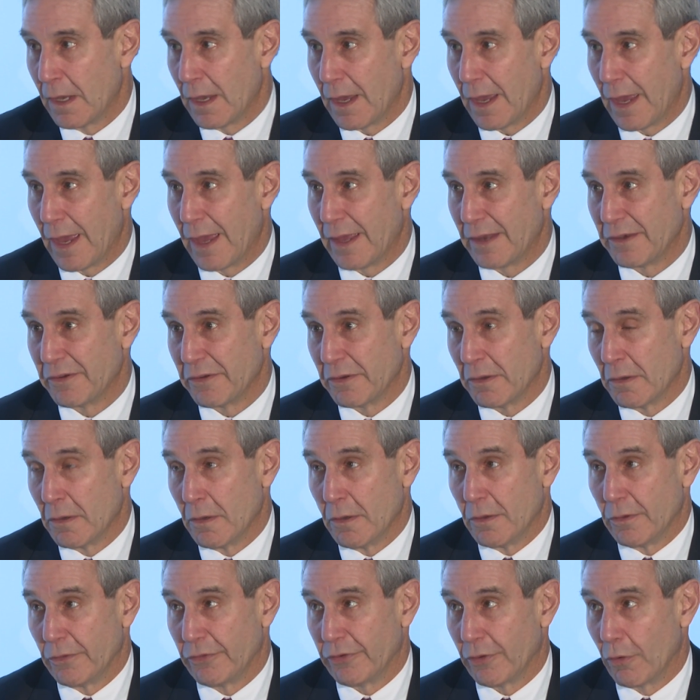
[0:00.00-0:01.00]
and
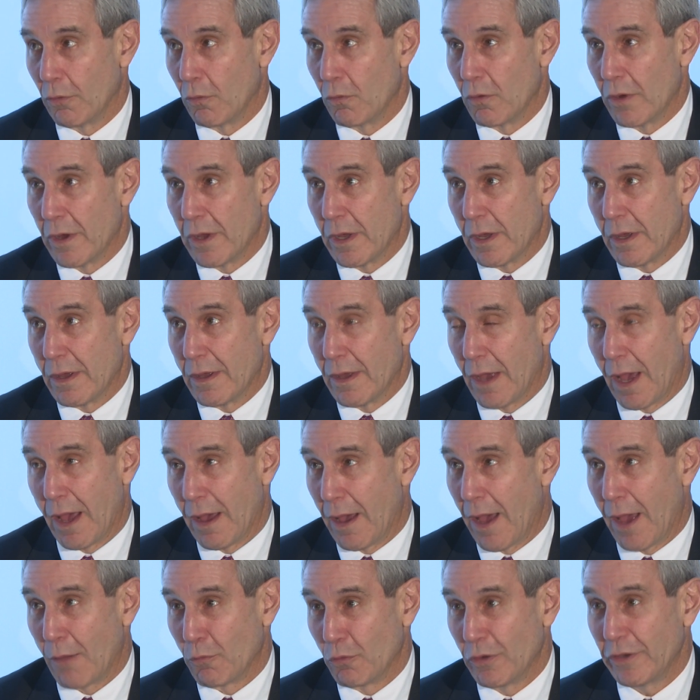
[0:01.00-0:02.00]
so
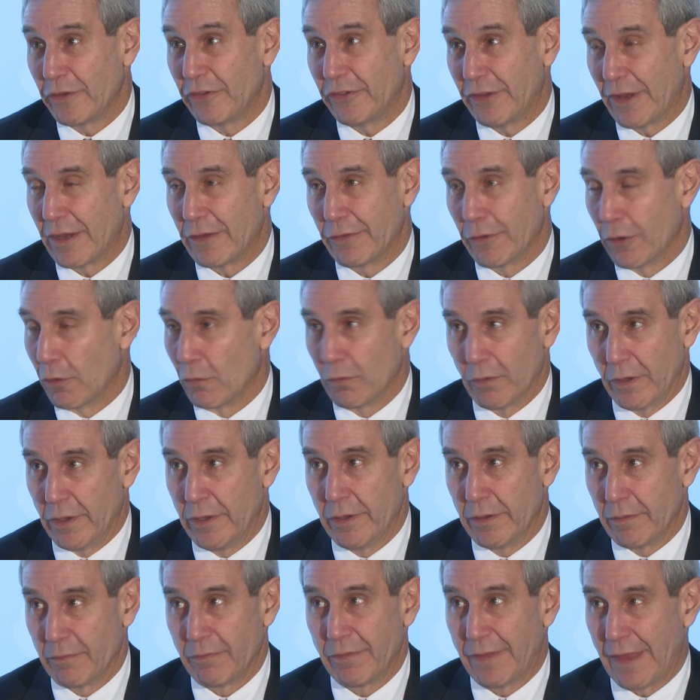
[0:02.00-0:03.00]
I, I would say though
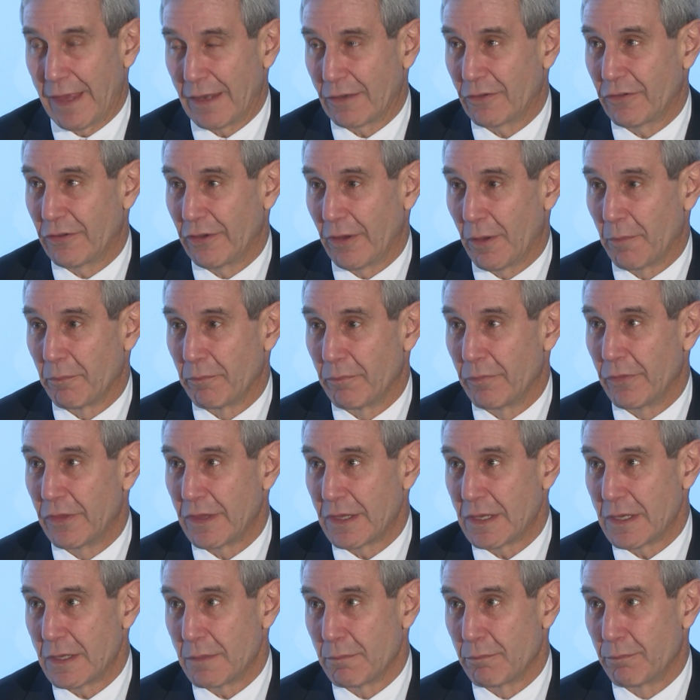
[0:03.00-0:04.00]
that um,
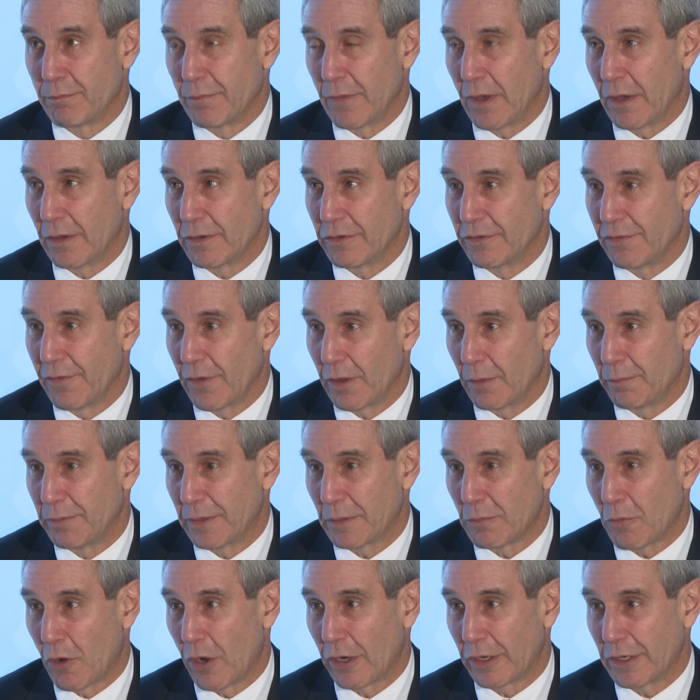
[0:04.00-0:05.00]
the uh,
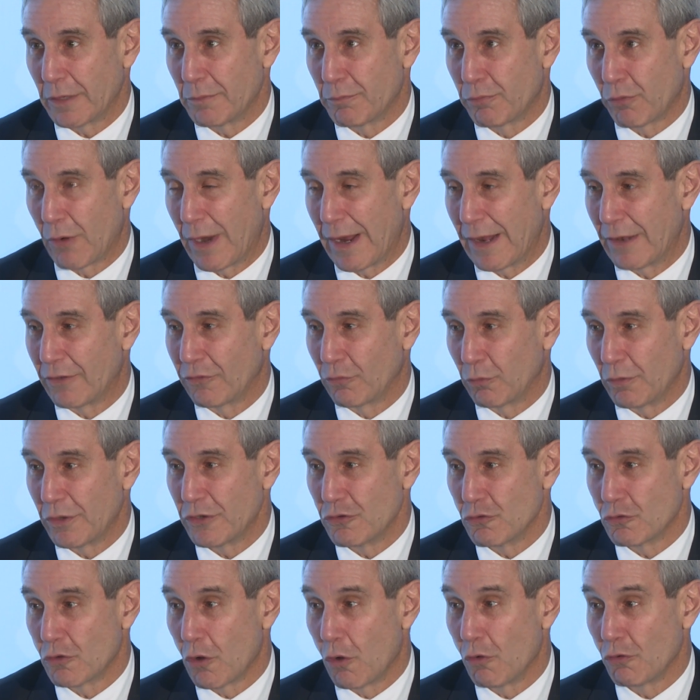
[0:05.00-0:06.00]
developing market brands when
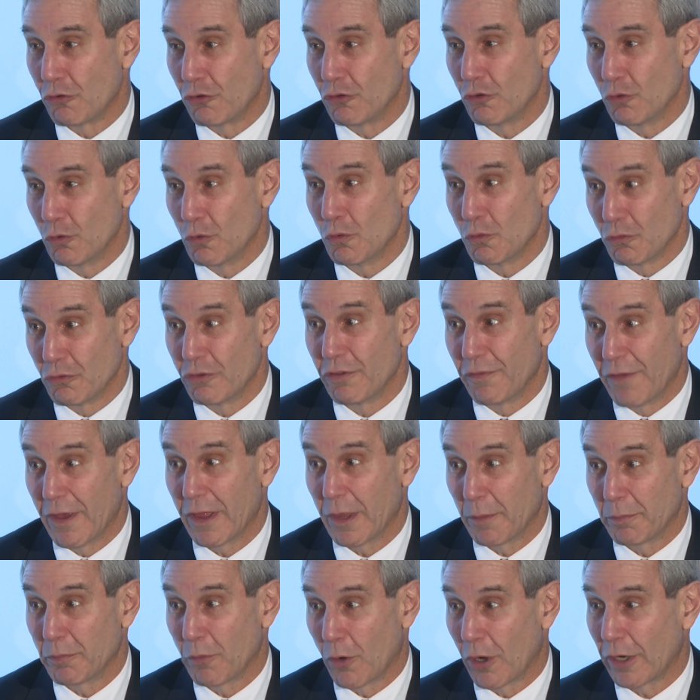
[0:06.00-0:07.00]
you go to
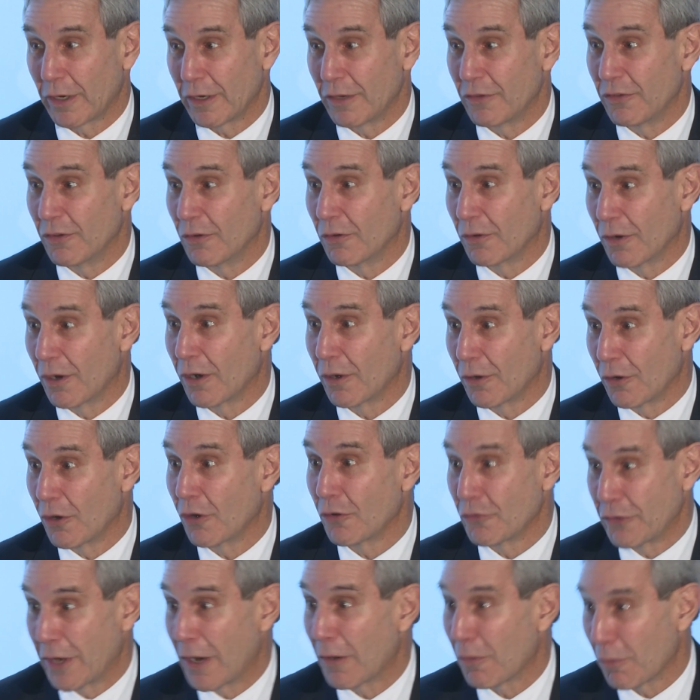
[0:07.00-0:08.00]
developed markets are, are, are
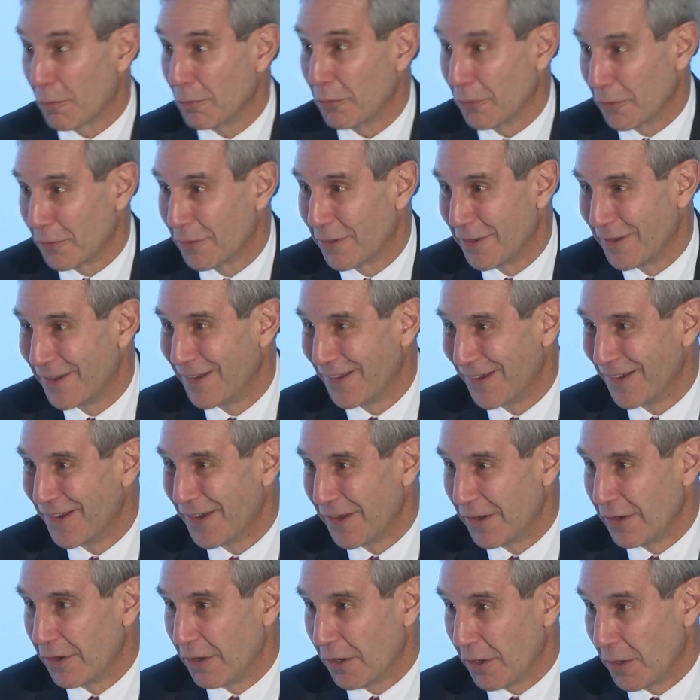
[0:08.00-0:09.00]
terrible.
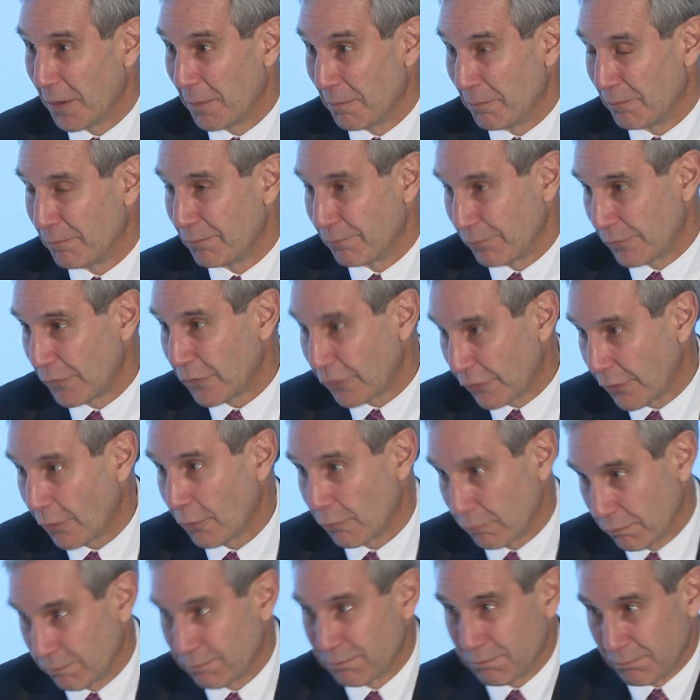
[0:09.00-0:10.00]
Um, so
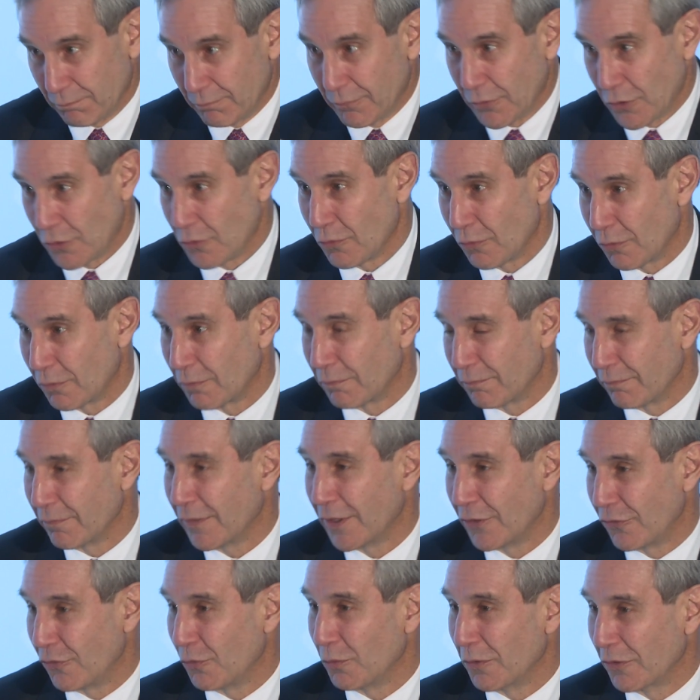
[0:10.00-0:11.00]
your
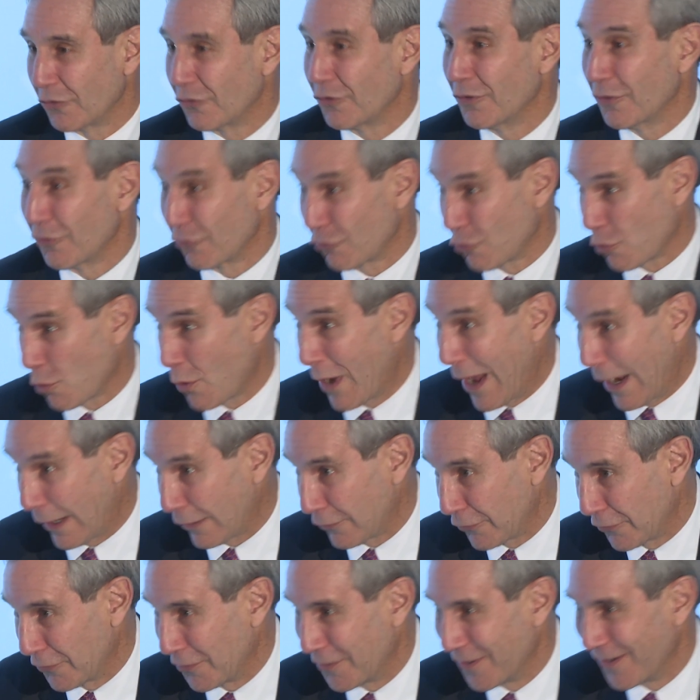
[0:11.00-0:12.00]
intuition is
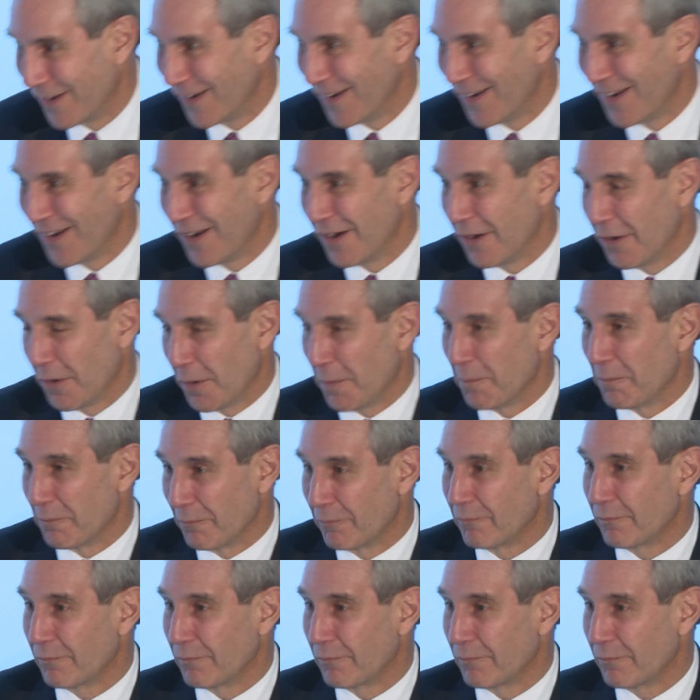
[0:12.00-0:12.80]
correct um,